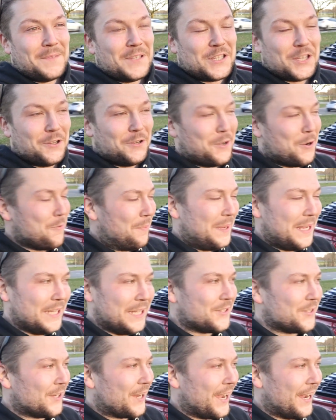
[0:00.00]
So no
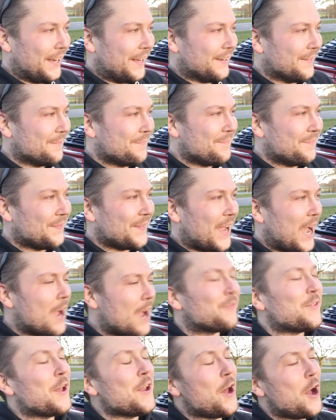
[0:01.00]
meat tonight.
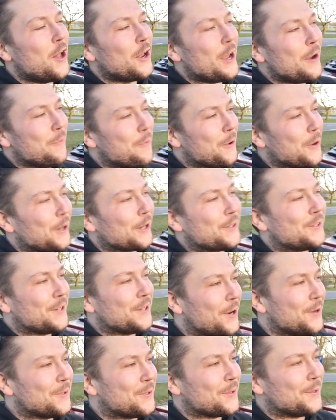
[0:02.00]
I've done all that work to
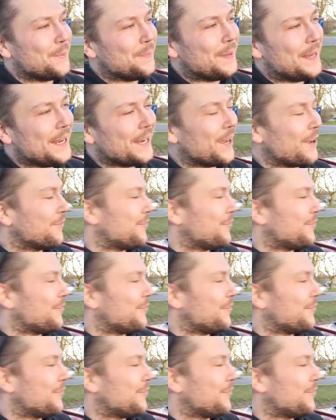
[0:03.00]
go to the meet.